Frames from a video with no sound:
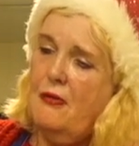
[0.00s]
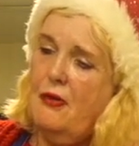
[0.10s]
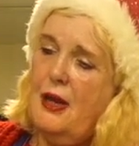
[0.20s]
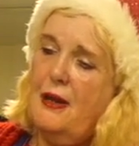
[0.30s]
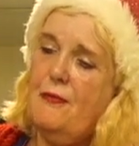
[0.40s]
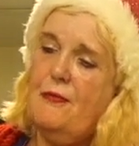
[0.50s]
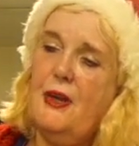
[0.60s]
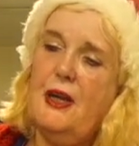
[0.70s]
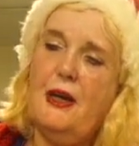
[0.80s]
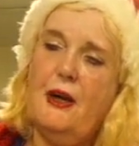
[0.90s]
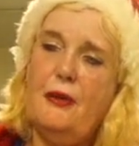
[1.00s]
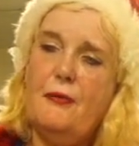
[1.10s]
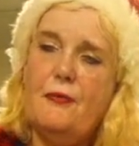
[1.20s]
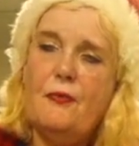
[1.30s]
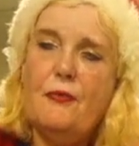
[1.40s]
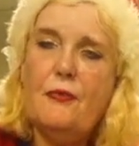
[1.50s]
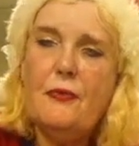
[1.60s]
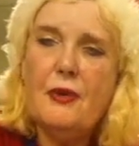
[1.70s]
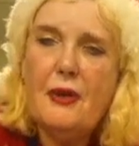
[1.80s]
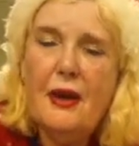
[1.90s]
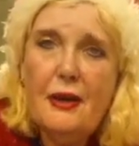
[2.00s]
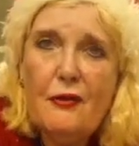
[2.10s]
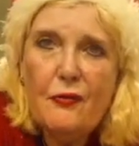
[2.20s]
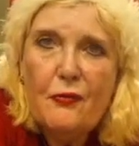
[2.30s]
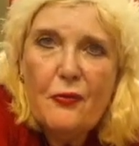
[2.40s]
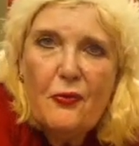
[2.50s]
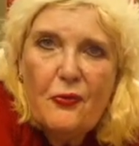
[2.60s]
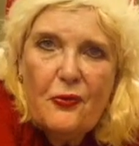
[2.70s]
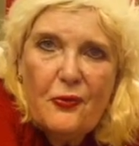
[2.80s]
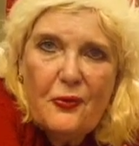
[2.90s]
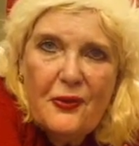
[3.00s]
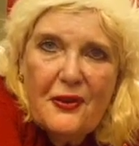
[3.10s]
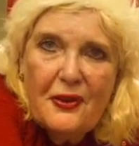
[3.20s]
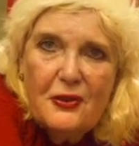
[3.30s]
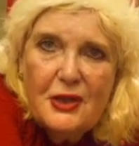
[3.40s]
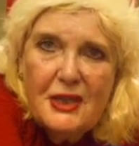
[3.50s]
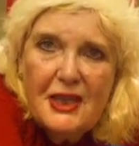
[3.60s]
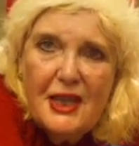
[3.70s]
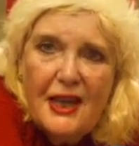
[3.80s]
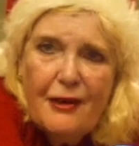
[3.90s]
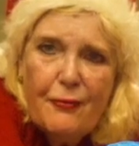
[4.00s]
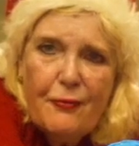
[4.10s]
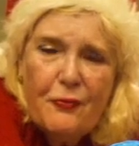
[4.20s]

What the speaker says: Right, there you go. Okay? Can you see that?